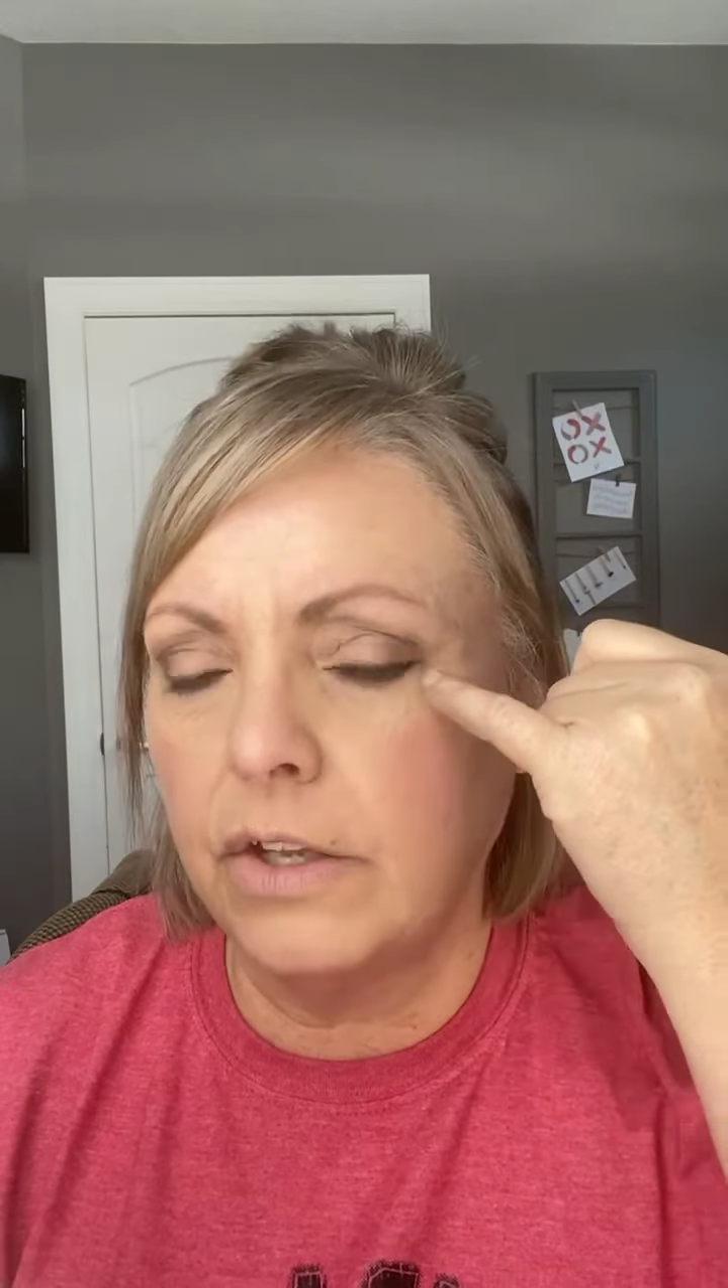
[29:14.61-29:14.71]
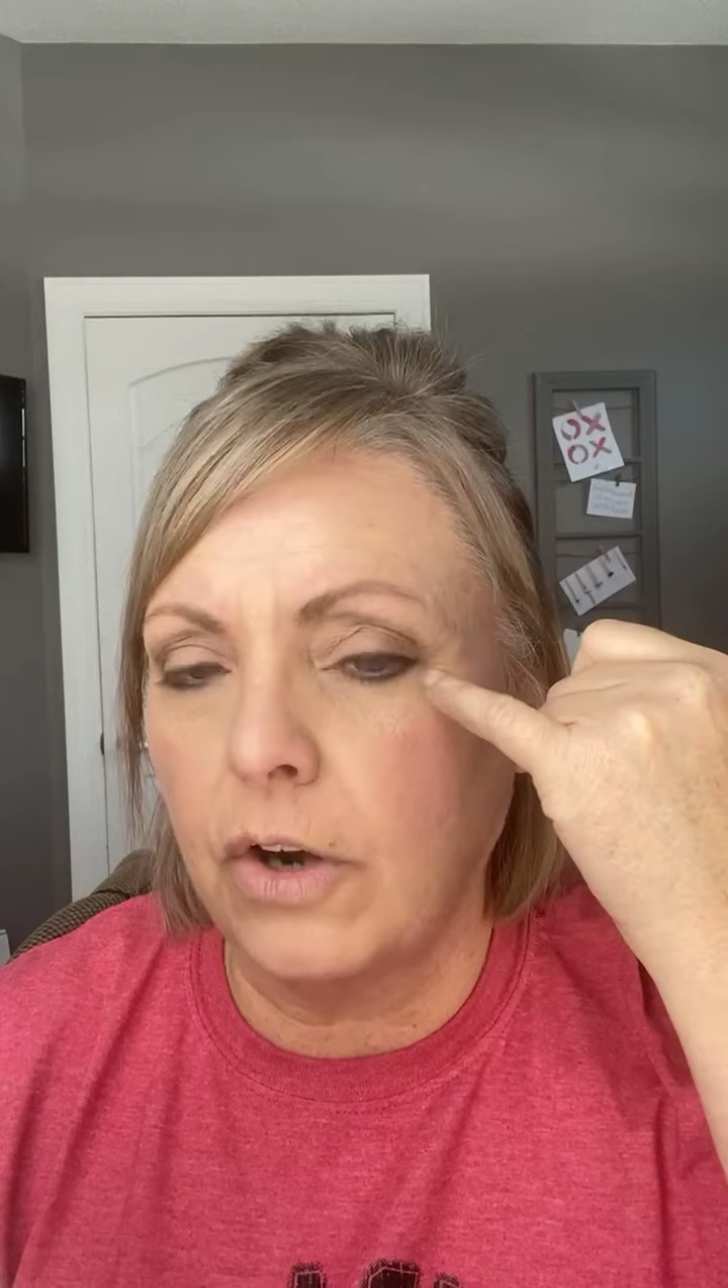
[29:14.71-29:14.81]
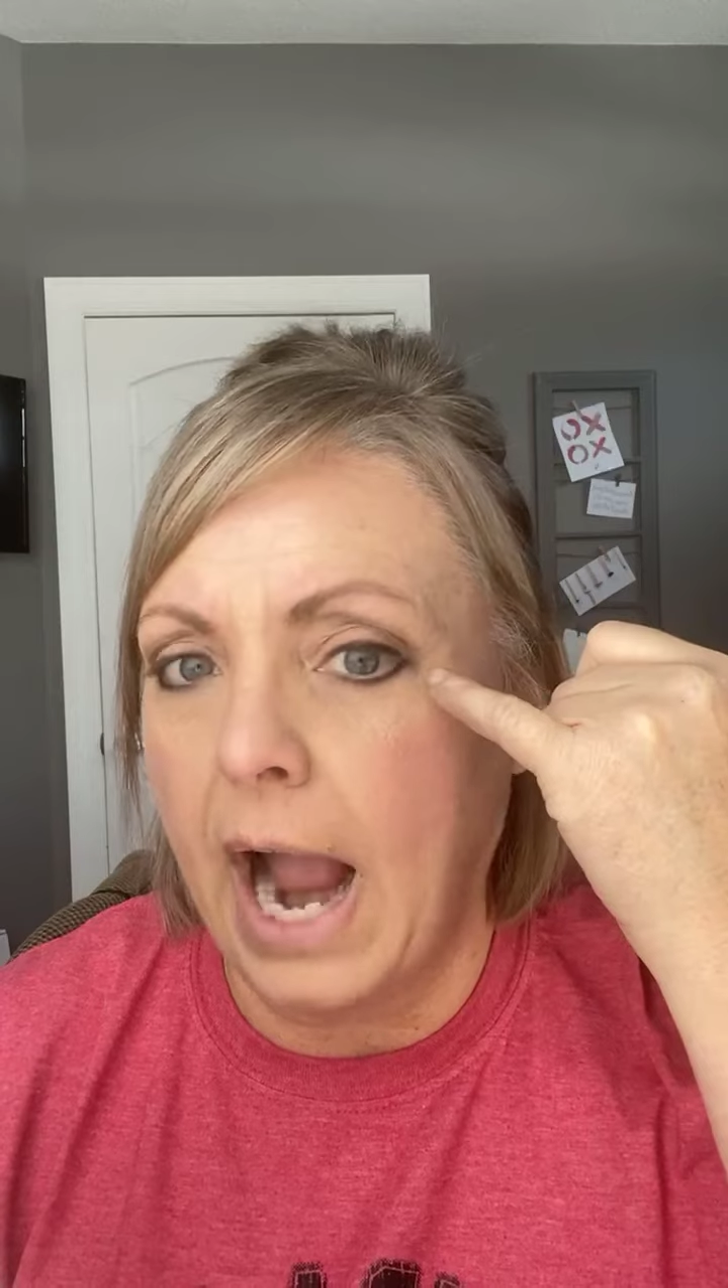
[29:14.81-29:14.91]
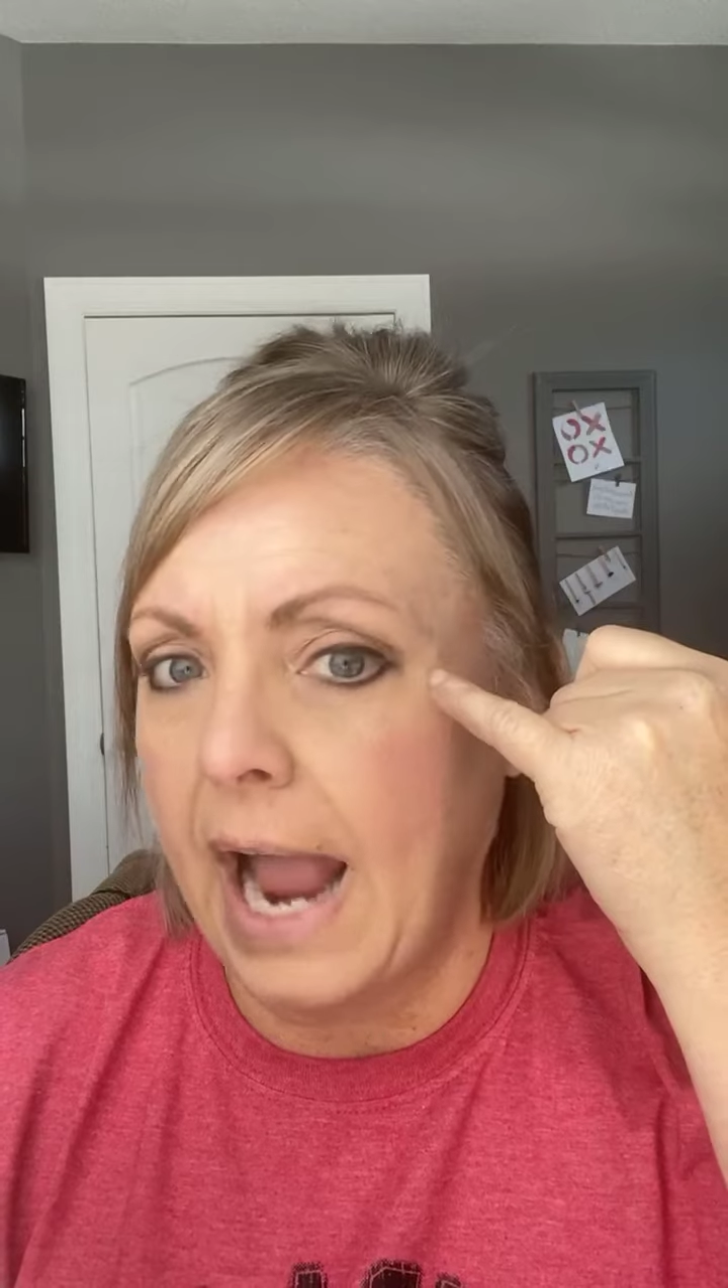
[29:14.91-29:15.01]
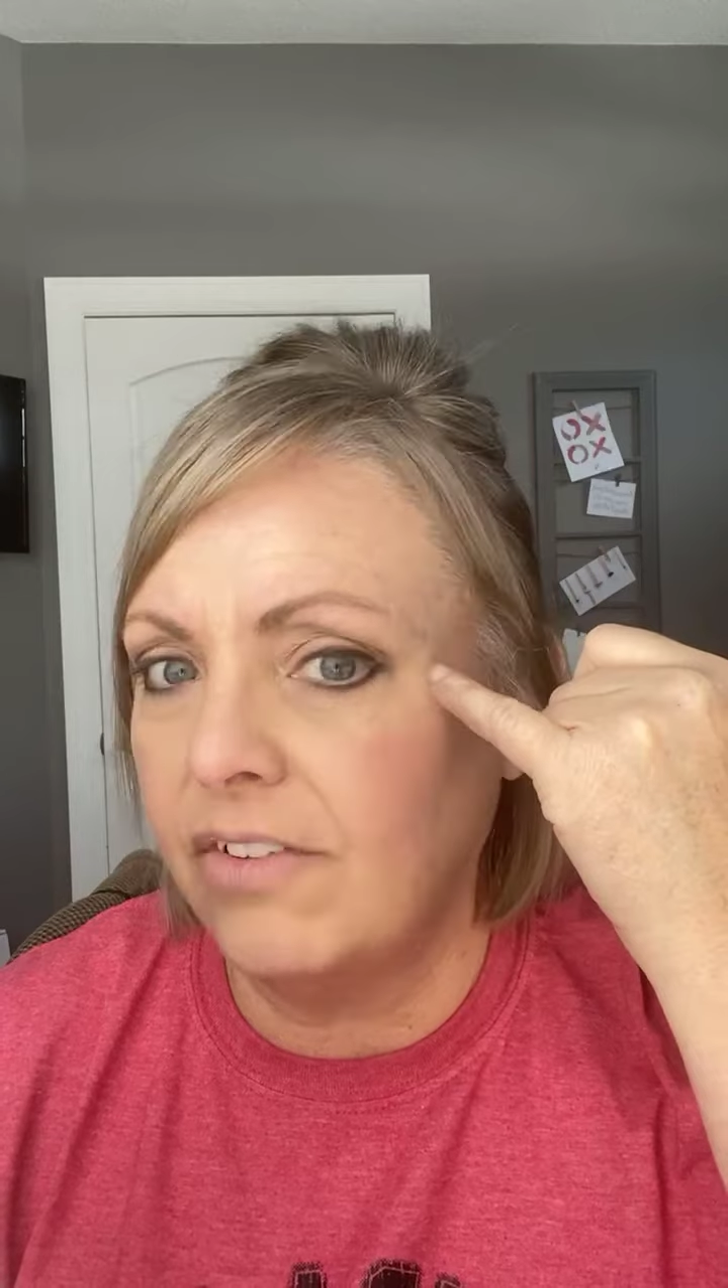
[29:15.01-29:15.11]

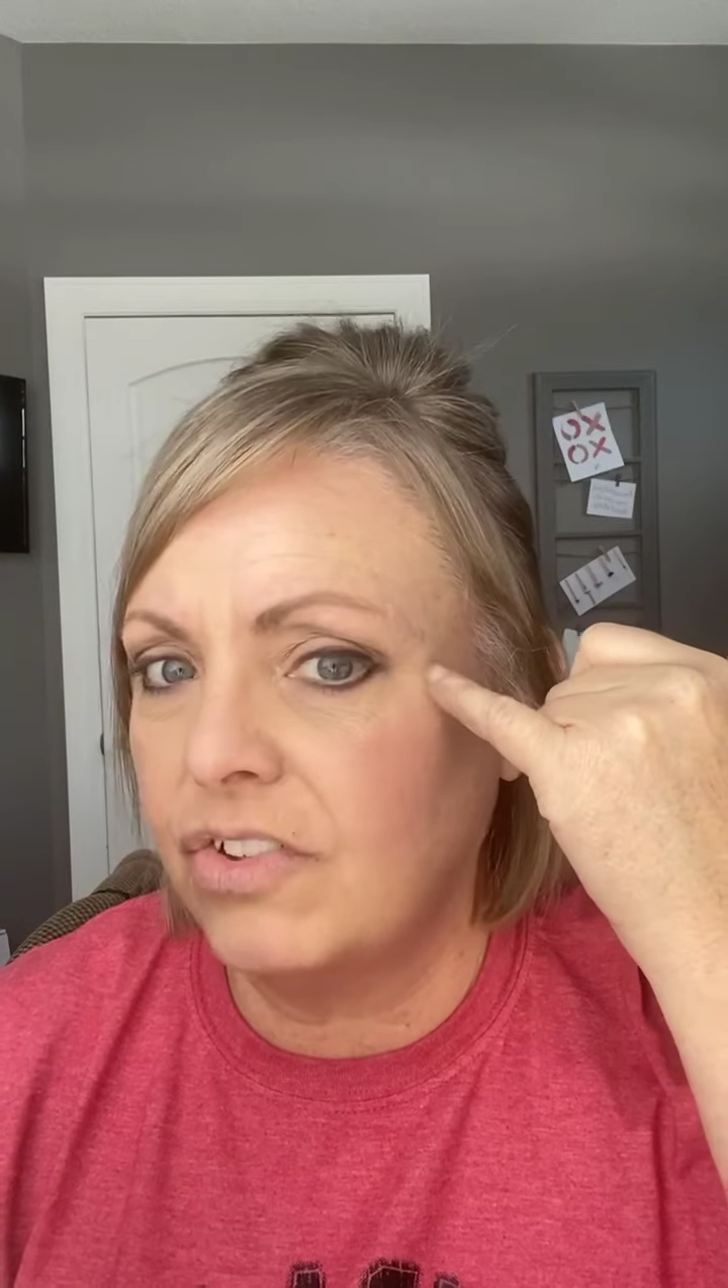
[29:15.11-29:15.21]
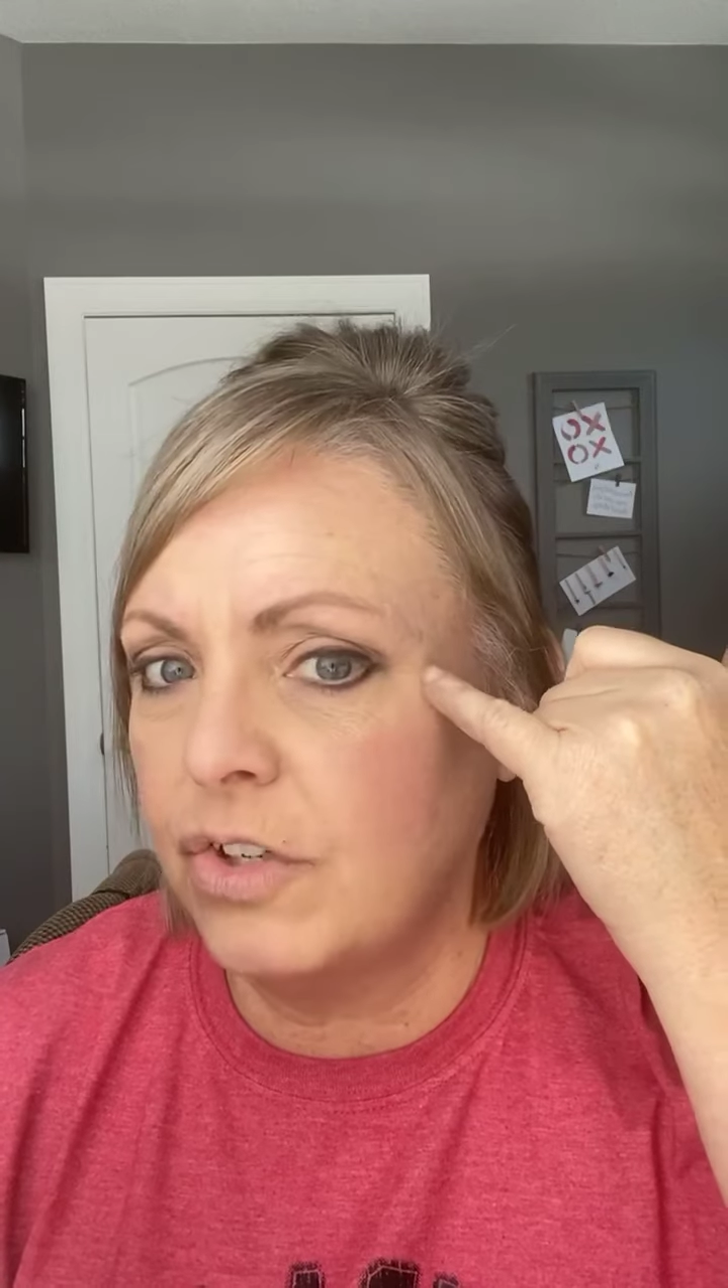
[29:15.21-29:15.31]
your eyes